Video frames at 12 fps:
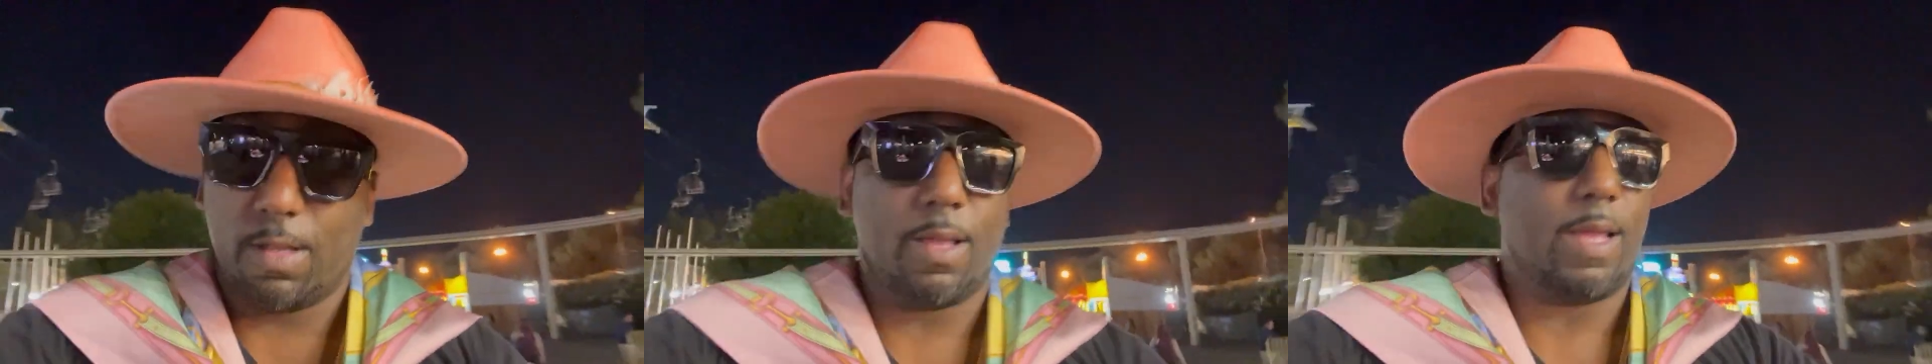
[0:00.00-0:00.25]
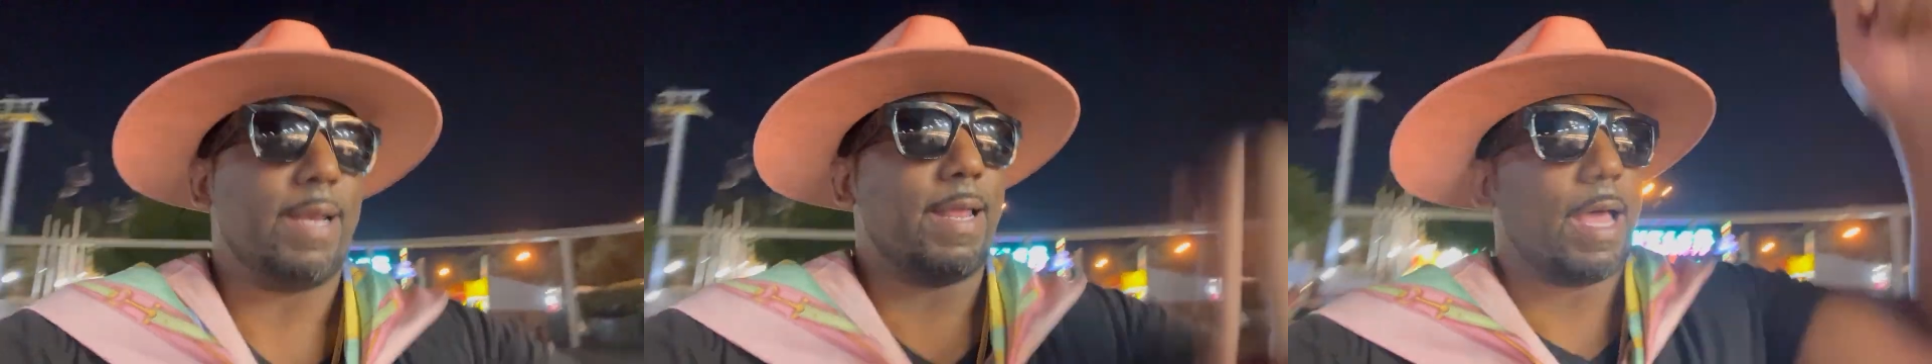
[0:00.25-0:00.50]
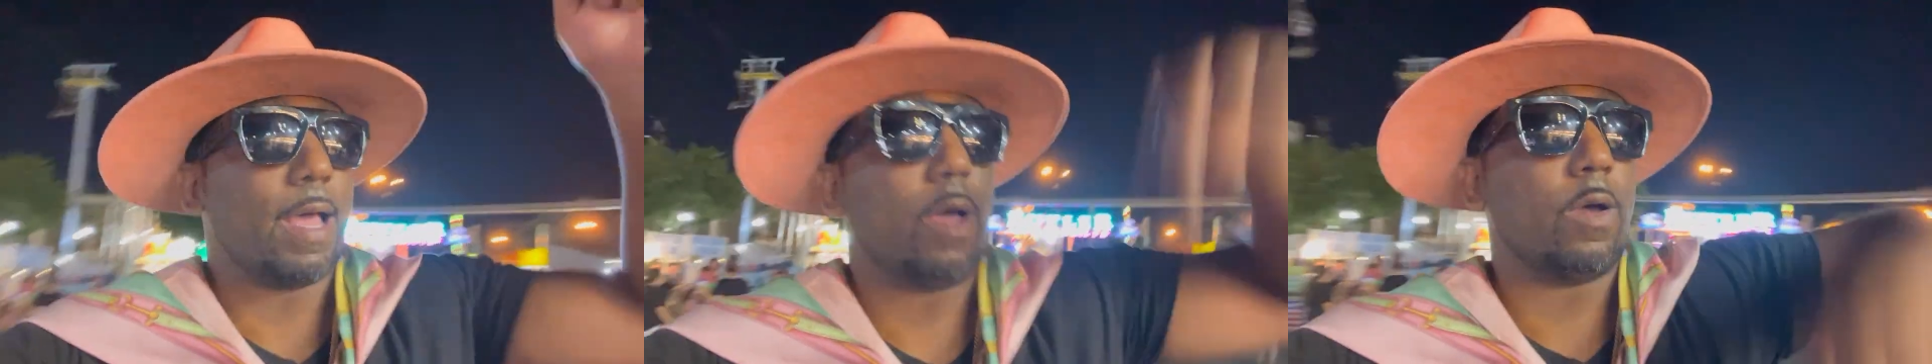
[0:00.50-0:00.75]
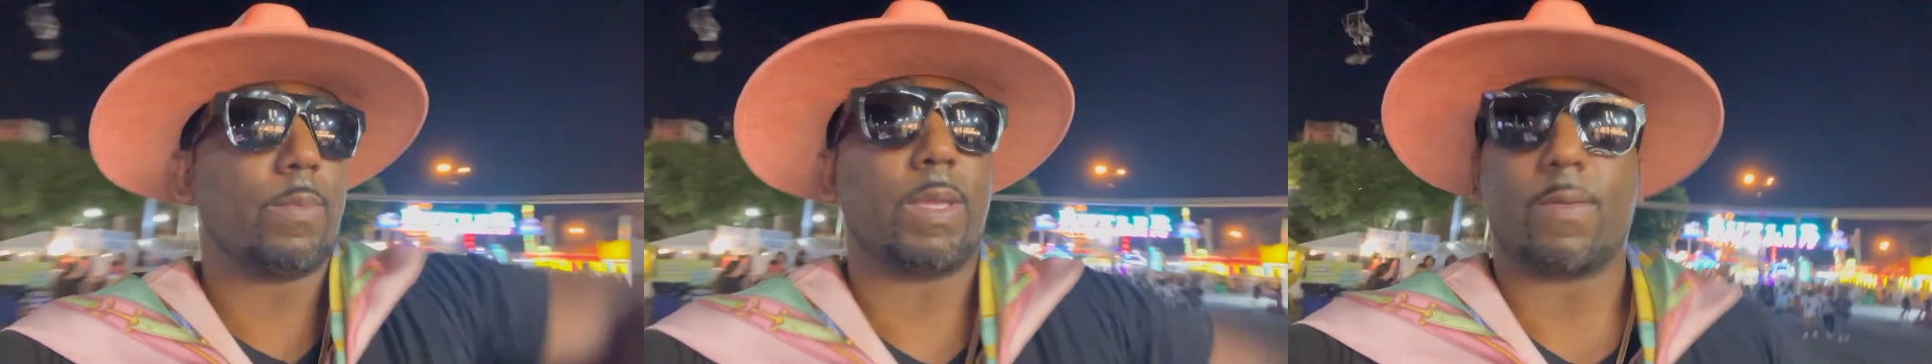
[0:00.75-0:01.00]
And the
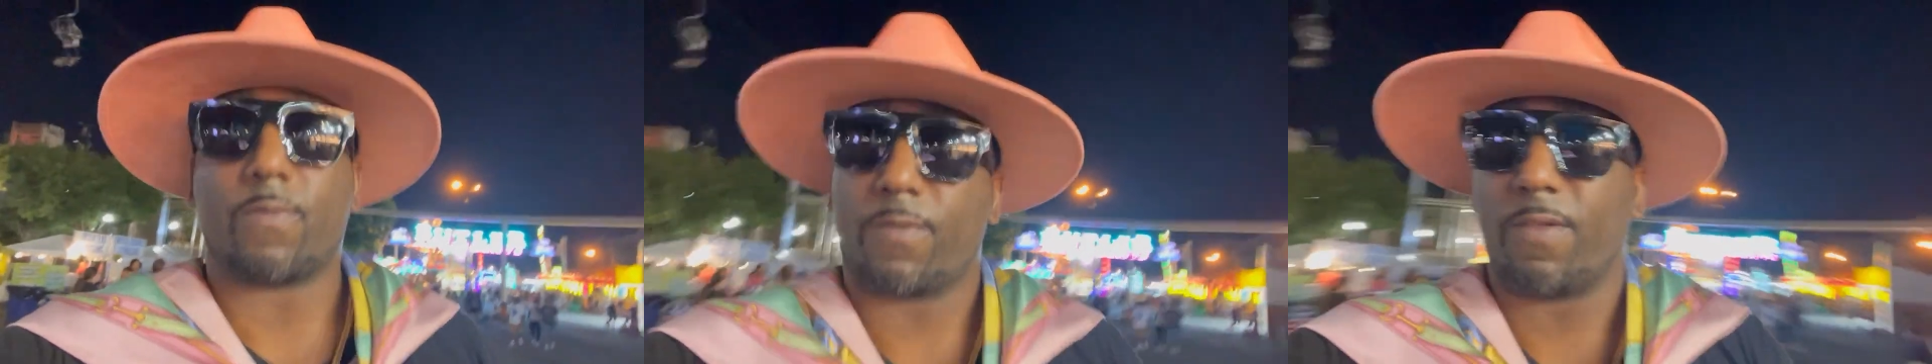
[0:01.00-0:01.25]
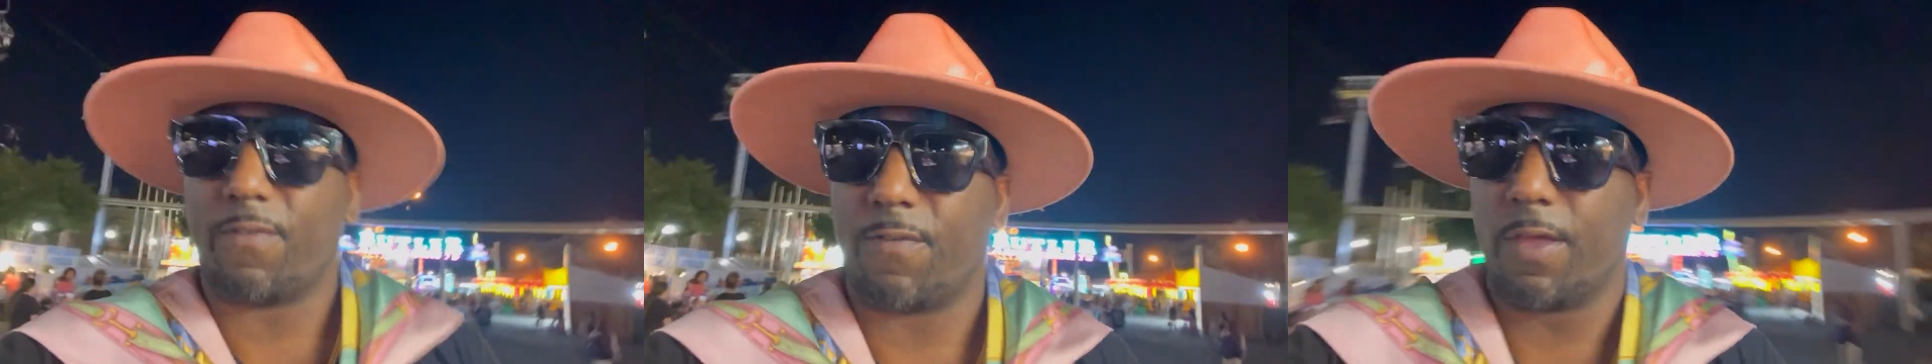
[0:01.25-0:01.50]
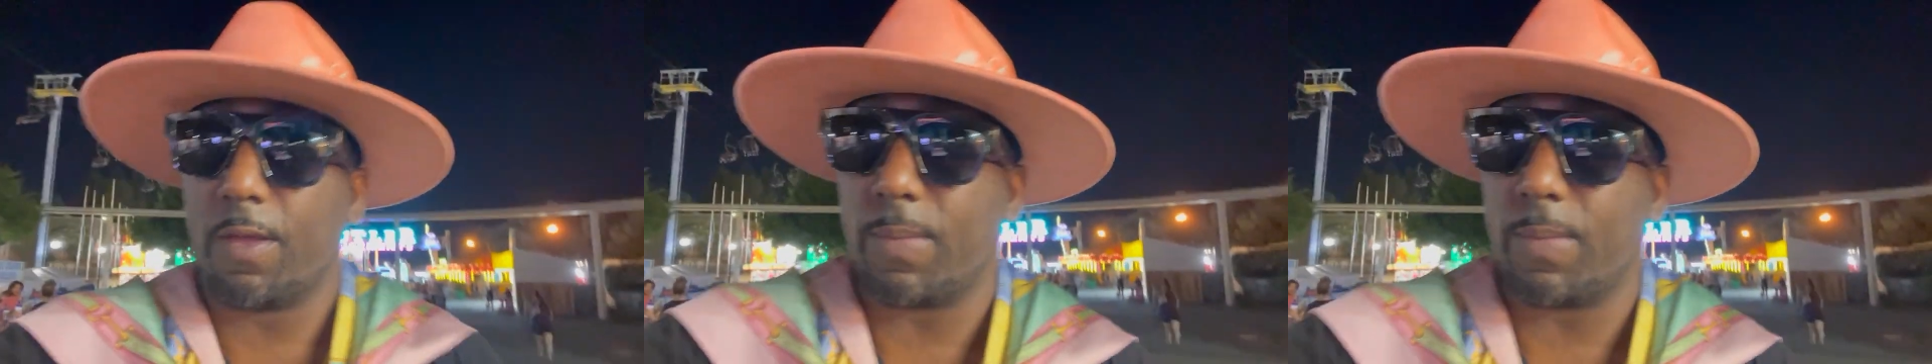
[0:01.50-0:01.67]
homie, you feel